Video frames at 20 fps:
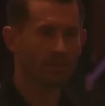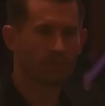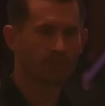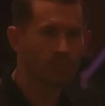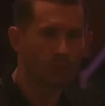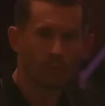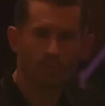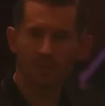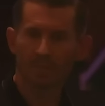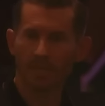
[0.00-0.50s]

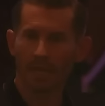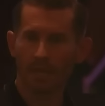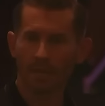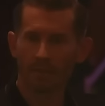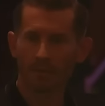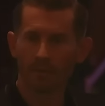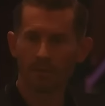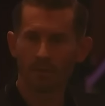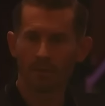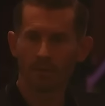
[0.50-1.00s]
two percent?
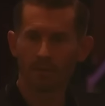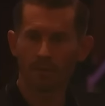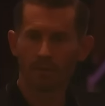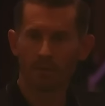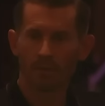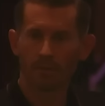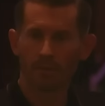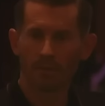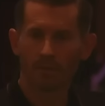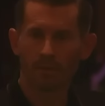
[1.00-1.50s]

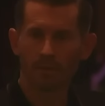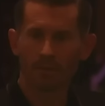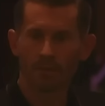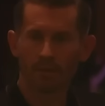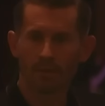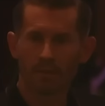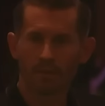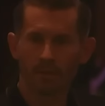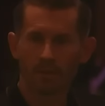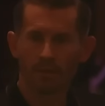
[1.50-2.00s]

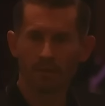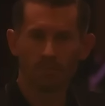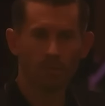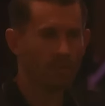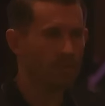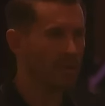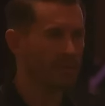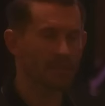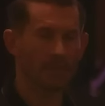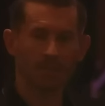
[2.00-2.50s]
What
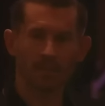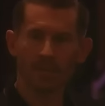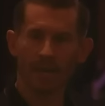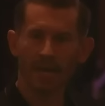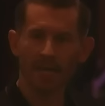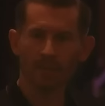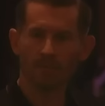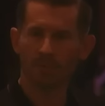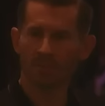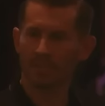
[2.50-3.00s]
about the other
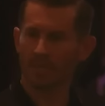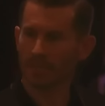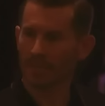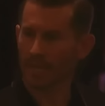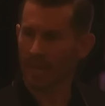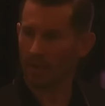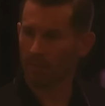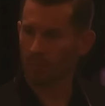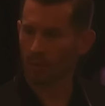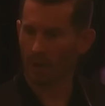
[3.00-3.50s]
ninety percent that
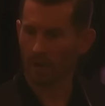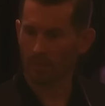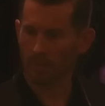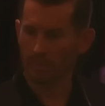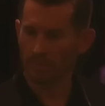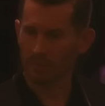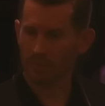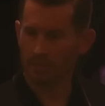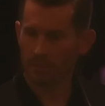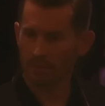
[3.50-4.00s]
have
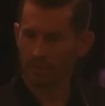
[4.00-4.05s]
problems?